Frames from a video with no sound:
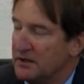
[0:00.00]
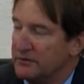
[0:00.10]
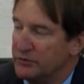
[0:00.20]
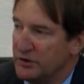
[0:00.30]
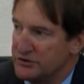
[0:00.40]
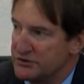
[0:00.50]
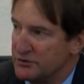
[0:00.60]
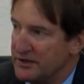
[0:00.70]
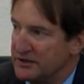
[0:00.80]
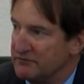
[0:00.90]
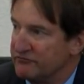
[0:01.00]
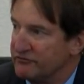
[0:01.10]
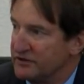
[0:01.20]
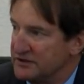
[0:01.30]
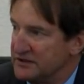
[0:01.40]
We also had
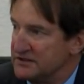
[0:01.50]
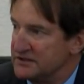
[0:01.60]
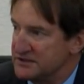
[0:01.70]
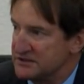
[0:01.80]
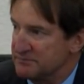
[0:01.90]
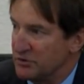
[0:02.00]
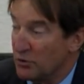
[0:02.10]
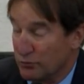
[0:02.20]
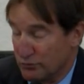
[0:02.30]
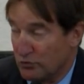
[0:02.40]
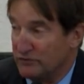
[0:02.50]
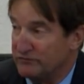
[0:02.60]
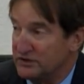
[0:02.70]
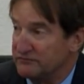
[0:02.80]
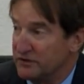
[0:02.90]
conflicting testimony or
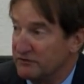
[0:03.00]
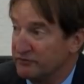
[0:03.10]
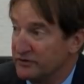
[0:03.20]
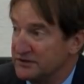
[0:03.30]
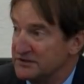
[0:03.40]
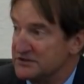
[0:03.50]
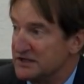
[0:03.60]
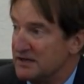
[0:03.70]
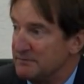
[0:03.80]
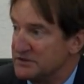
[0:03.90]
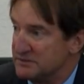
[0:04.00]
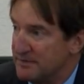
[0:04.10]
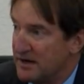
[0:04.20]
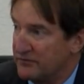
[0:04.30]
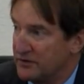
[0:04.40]
conflicting statements
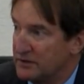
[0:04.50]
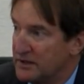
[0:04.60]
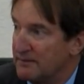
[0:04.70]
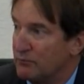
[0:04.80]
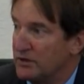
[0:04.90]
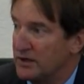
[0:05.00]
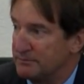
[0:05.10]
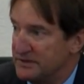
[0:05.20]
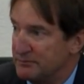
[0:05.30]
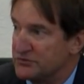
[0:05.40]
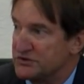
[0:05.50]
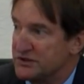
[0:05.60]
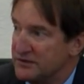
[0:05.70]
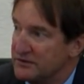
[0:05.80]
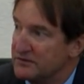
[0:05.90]
about the lamp. We had people
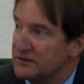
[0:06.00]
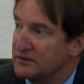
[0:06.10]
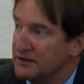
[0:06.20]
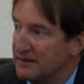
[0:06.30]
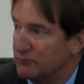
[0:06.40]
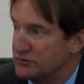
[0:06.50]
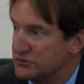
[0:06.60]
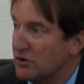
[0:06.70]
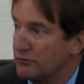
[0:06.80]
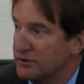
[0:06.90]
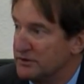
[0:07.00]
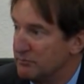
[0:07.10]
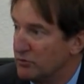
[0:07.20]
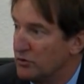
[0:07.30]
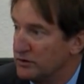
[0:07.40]
saying that the lamp was already
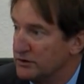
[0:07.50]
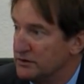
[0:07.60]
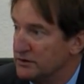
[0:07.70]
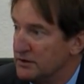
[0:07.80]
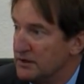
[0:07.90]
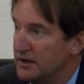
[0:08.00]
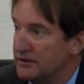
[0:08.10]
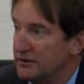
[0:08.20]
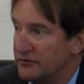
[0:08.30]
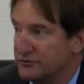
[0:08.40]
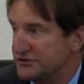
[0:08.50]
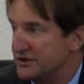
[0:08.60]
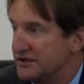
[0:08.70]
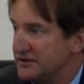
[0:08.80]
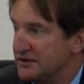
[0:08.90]
broken and others
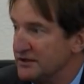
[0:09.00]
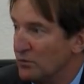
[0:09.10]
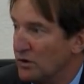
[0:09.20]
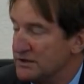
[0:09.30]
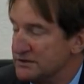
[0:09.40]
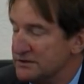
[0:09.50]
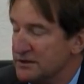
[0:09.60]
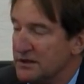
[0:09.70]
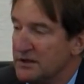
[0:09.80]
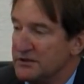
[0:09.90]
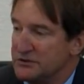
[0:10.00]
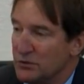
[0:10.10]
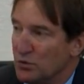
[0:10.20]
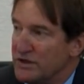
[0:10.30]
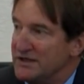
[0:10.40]
saying that it wasn't.
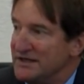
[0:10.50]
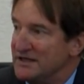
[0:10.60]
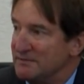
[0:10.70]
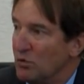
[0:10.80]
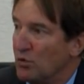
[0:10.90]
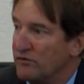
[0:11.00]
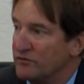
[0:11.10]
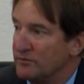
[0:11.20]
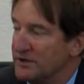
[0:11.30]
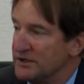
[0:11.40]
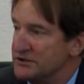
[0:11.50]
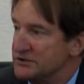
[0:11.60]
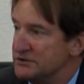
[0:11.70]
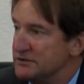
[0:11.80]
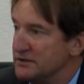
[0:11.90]
So we needed more
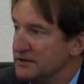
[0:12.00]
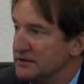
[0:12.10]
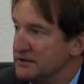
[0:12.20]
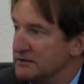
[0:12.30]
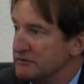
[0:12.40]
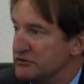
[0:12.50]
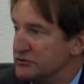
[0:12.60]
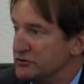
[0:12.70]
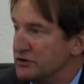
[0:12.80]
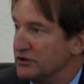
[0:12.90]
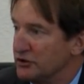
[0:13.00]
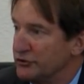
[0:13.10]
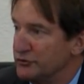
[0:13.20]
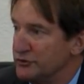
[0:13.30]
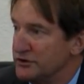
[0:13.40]
information and to
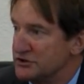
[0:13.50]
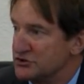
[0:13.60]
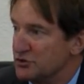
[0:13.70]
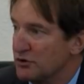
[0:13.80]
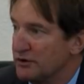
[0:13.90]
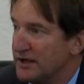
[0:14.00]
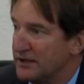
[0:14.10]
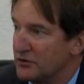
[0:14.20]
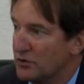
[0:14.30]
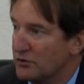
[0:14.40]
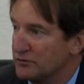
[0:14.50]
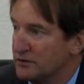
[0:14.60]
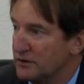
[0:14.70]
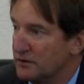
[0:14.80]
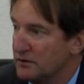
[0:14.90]
conclude that a struggle had occurred
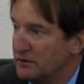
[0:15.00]
there.